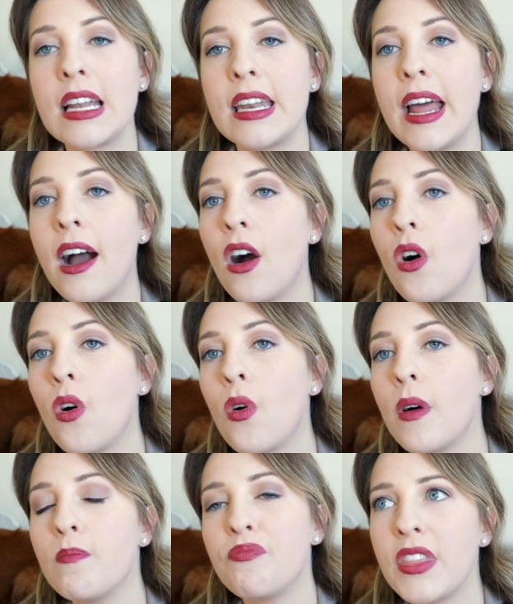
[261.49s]

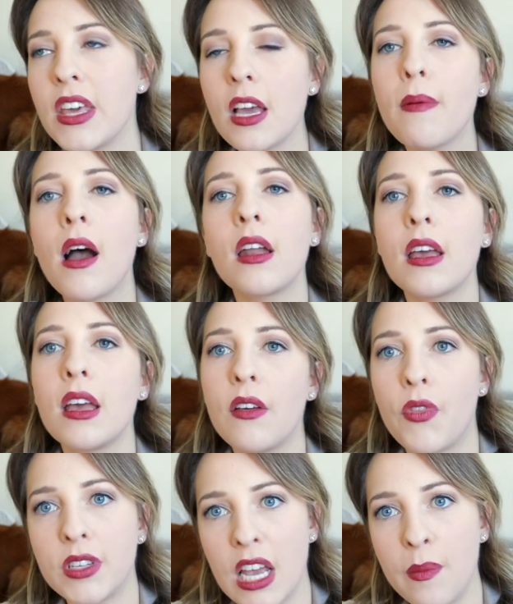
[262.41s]
Now, think about it
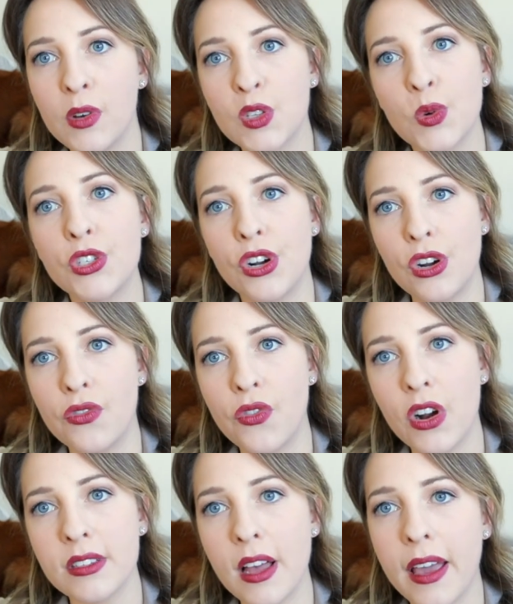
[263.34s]
if the tables were turned
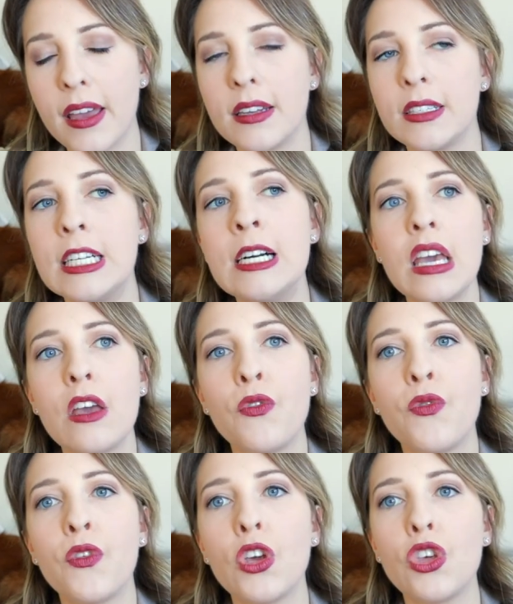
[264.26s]
for a second.
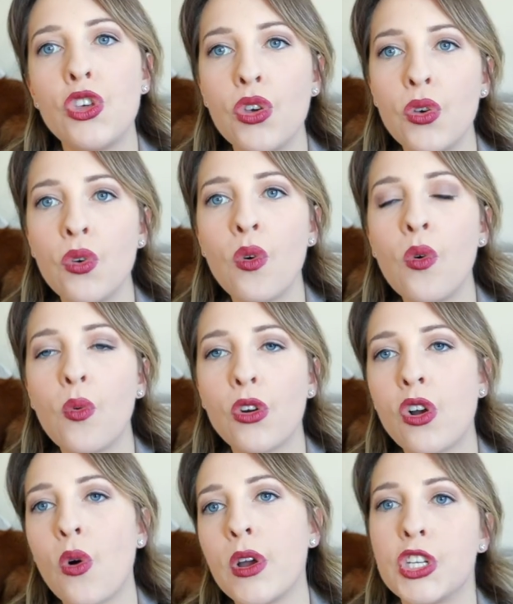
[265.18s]
If you
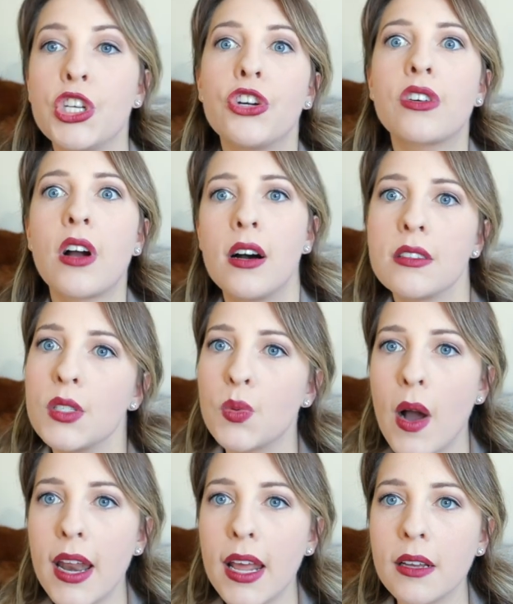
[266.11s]
were going to your
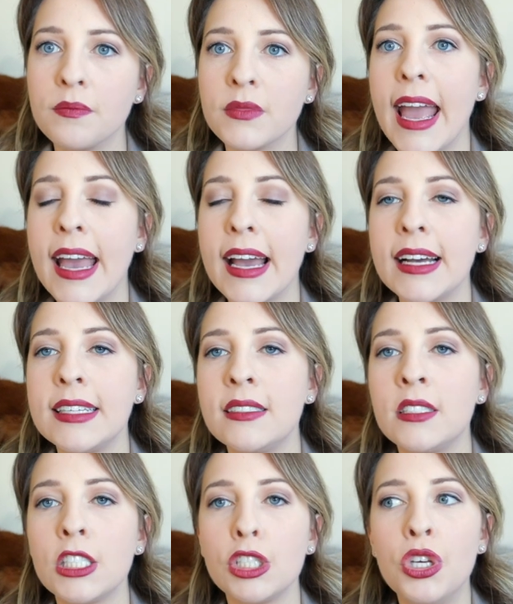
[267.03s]
cousin's wedding
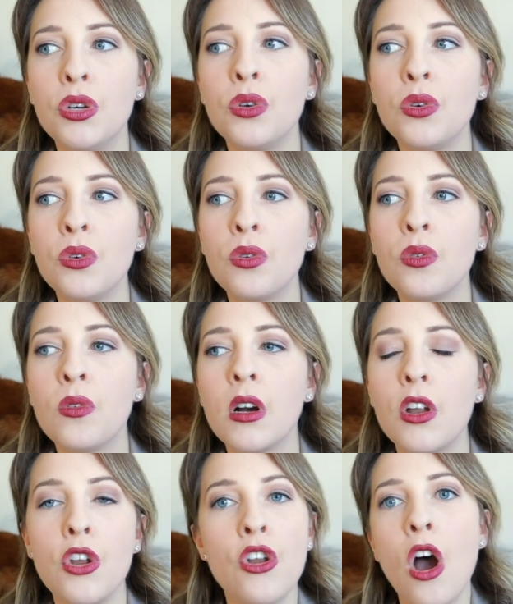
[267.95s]
and you
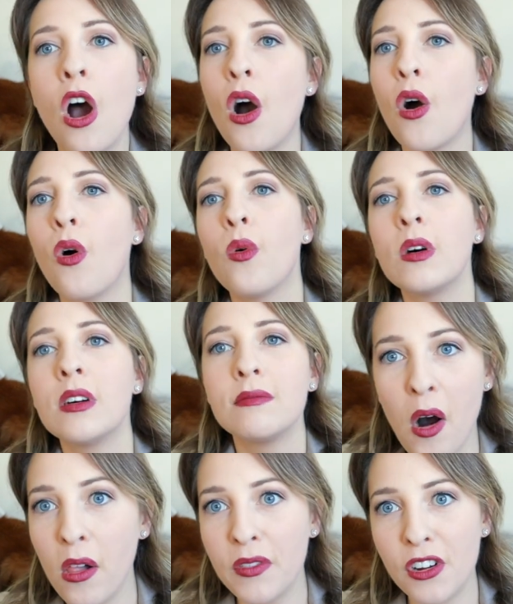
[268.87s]
know
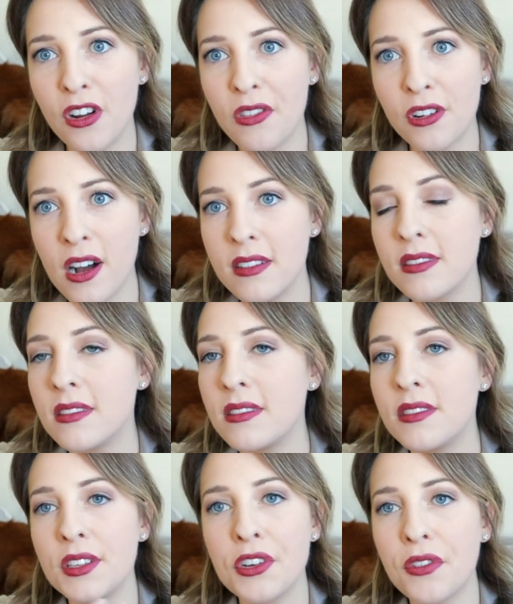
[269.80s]
all of your other
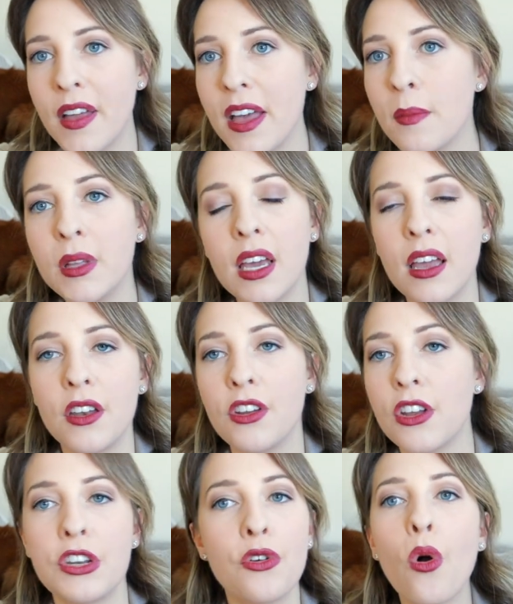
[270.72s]
cousins and your family
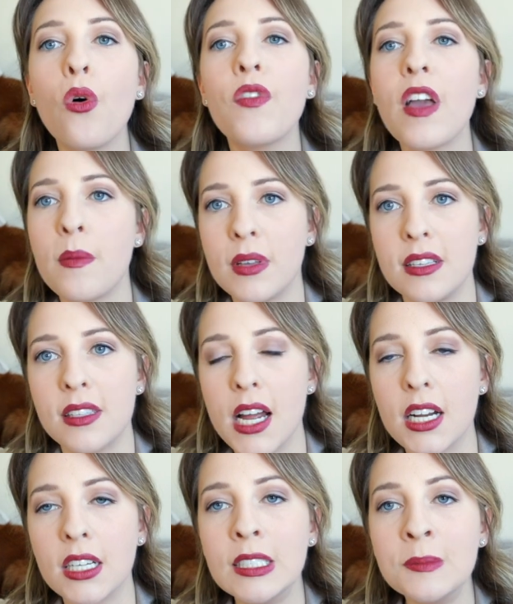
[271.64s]
and, and your whole family's
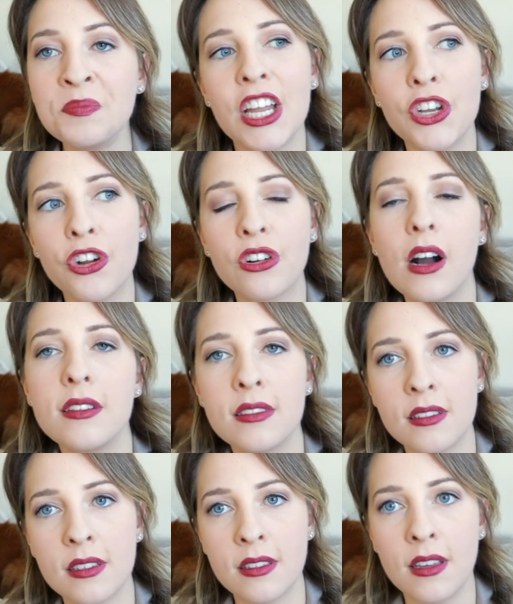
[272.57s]
there, and your
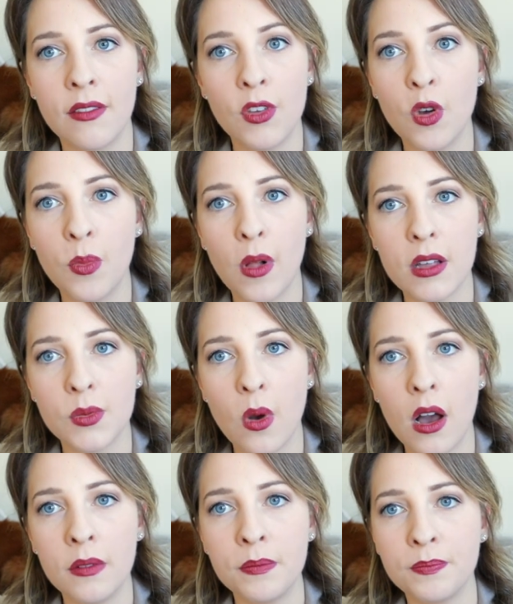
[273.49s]
cousin doesn't give you a plus
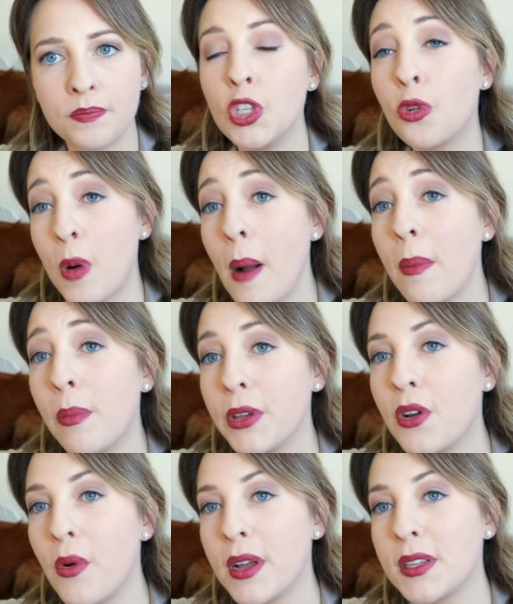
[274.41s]
one, you're
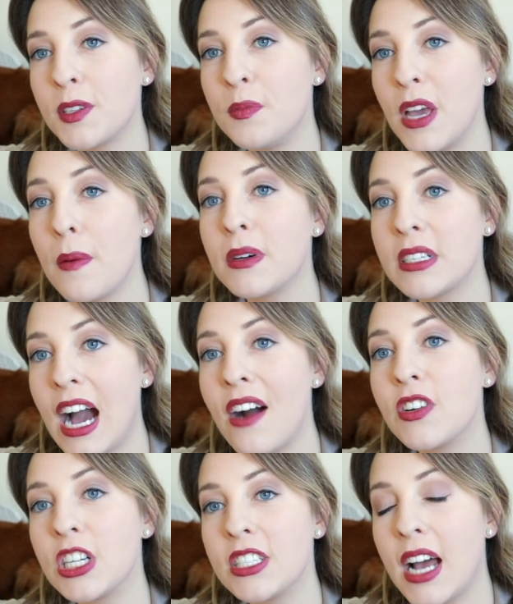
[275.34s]
probably going to be able to
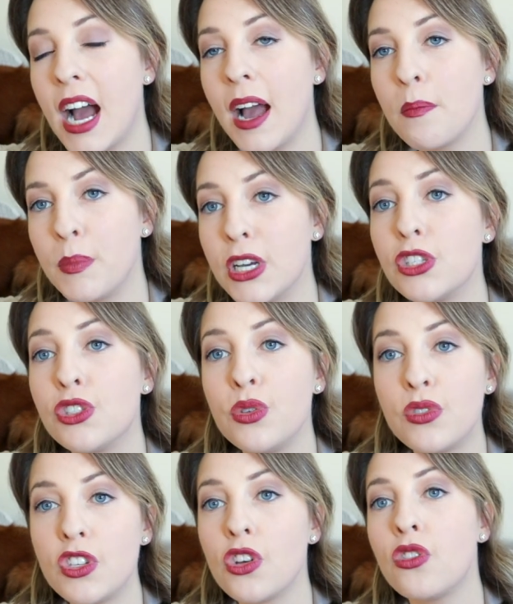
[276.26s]
have a good time because
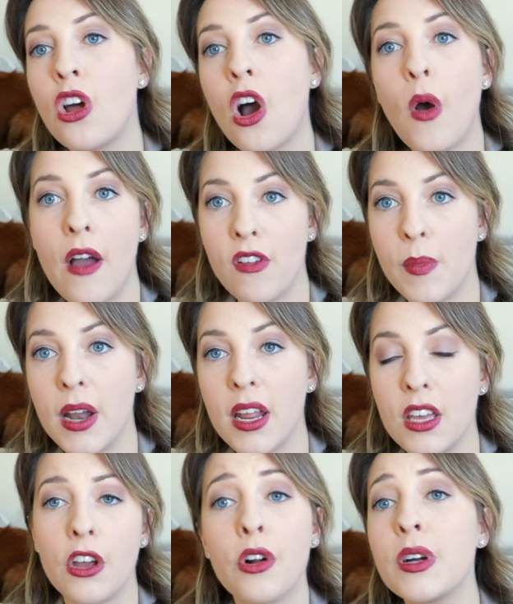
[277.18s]
you still know
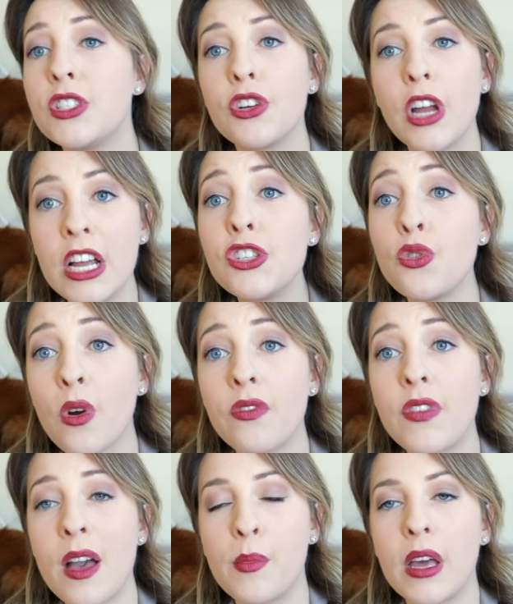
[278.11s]
everybody. You know, it's your it's
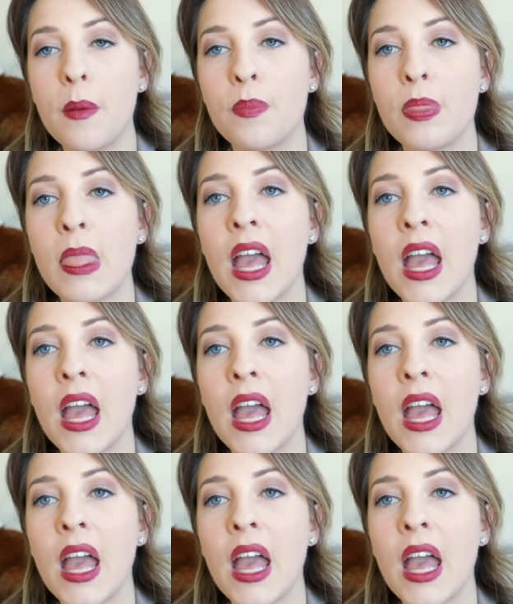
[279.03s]
your family.